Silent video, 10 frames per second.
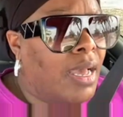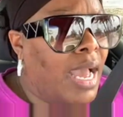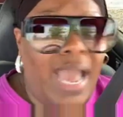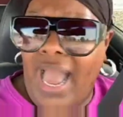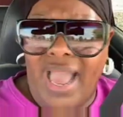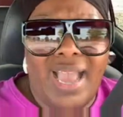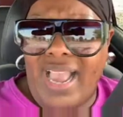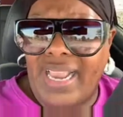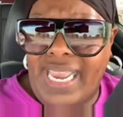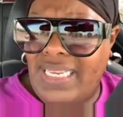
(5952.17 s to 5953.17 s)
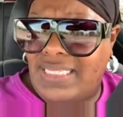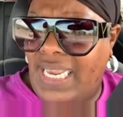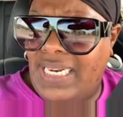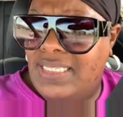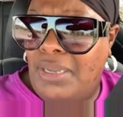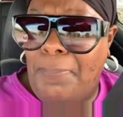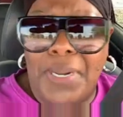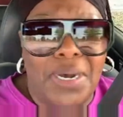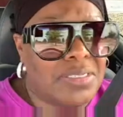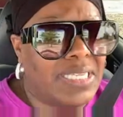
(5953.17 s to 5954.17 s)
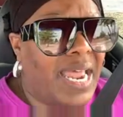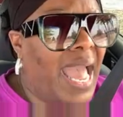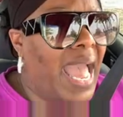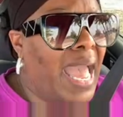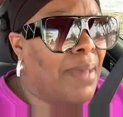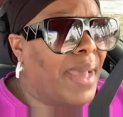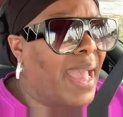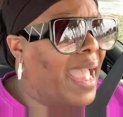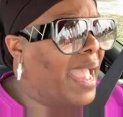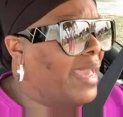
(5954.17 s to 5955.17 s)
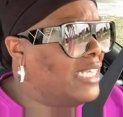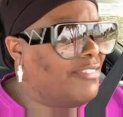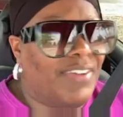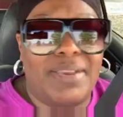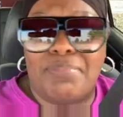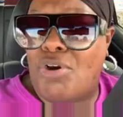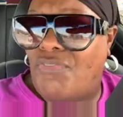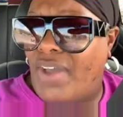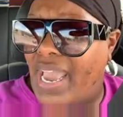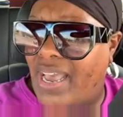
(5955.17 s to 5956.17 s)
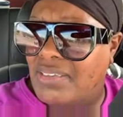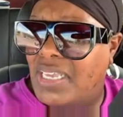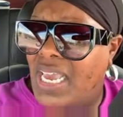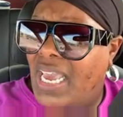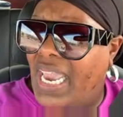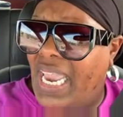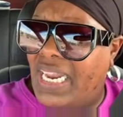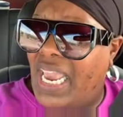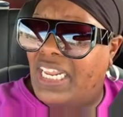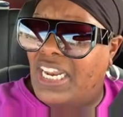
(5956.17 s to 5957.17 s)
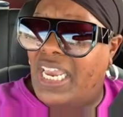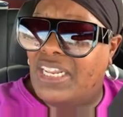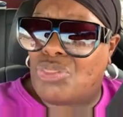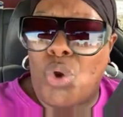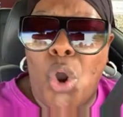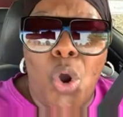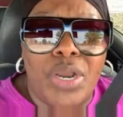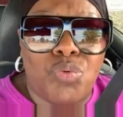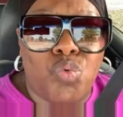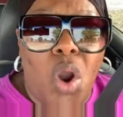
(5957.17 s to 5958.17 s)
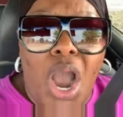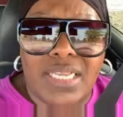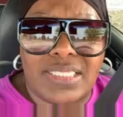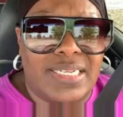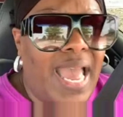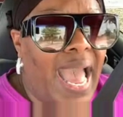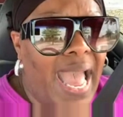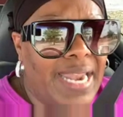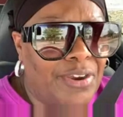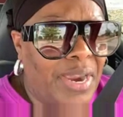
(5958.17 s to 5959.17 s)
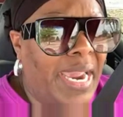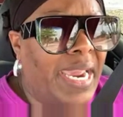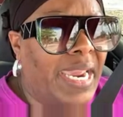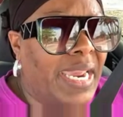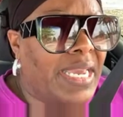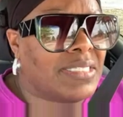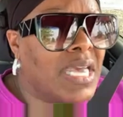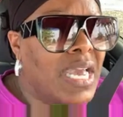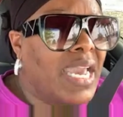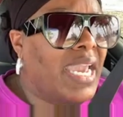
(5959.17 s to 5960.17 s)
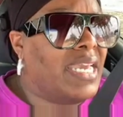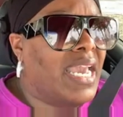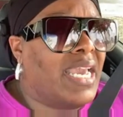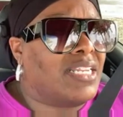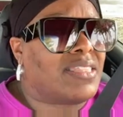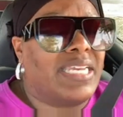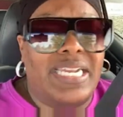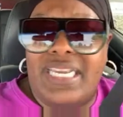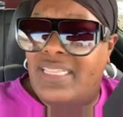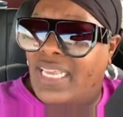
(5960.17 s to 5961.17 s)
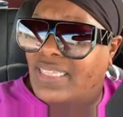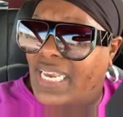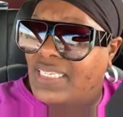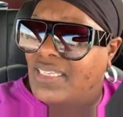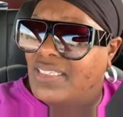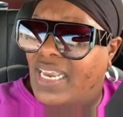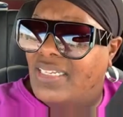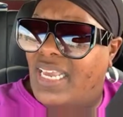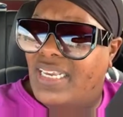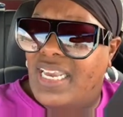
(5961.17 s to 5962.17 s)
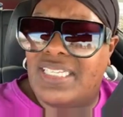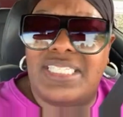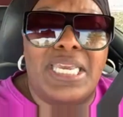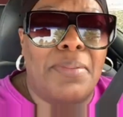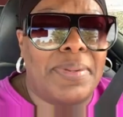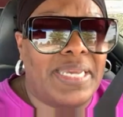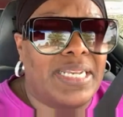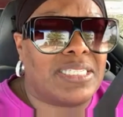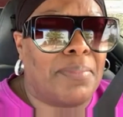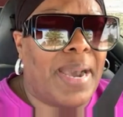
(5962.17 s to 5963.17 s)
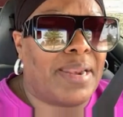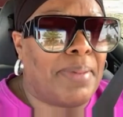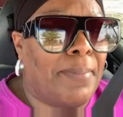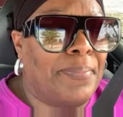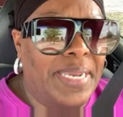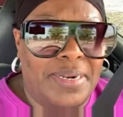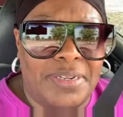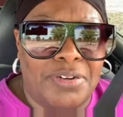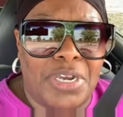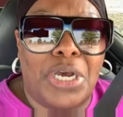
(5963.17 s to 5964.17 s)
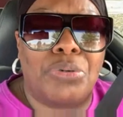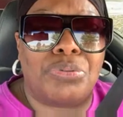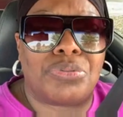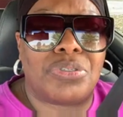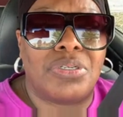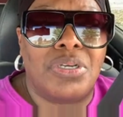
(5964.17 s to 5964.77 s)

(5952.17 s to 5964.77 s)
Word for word: I, I, I can't stand these little punks that hide behind these fake profiles and, and, and throwing rocks and hiding their hands and, and thinking that they, they, they intimidating somebody by being a little ghost.